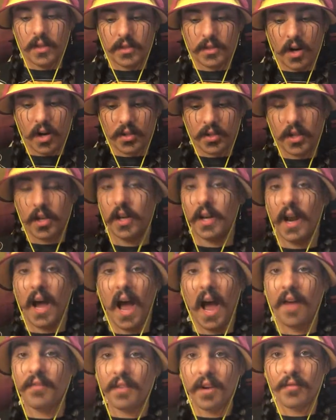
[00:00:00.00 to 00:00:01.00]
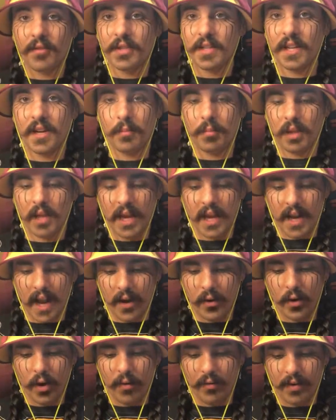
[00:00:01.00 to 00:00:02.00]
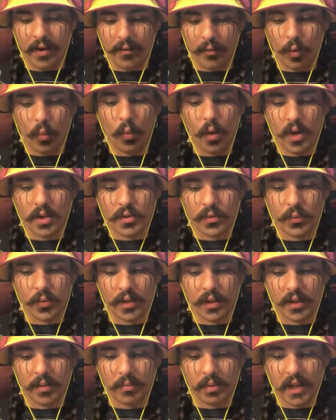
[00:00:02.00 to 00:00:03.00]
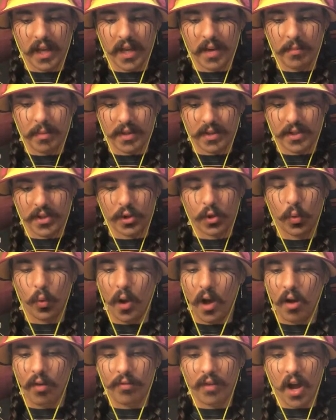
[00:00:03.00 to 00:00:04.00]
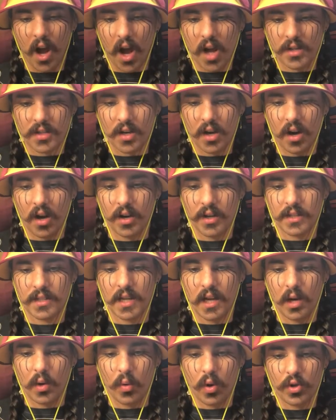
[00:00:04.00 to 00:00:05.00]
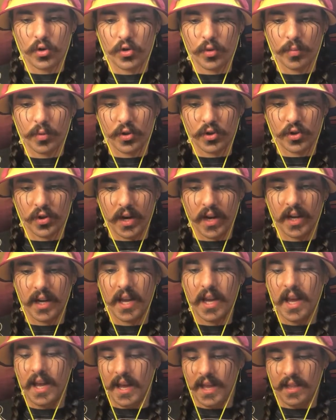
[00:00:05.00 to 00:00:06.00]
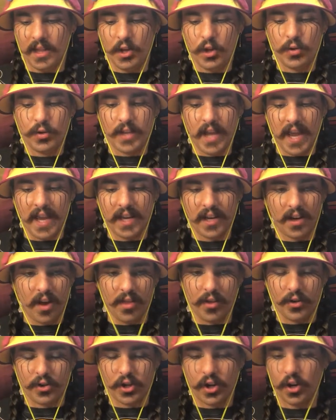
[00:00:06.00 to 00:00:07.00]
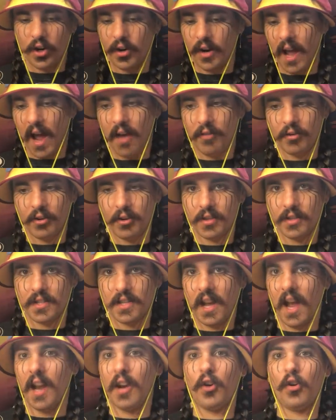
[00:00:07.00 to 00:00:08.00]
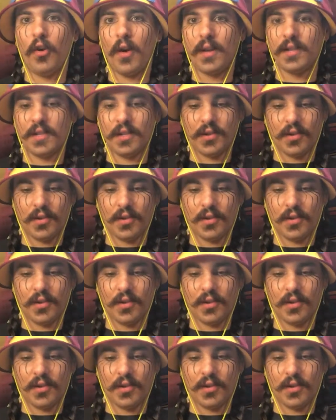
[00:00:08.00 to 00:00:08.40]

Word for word: This card's good. I've never seen it played. I don't know if it ever was really played, but it's a 12 cost card. It's got quadruple strike, and then you take another turn after. It's kind of crazy.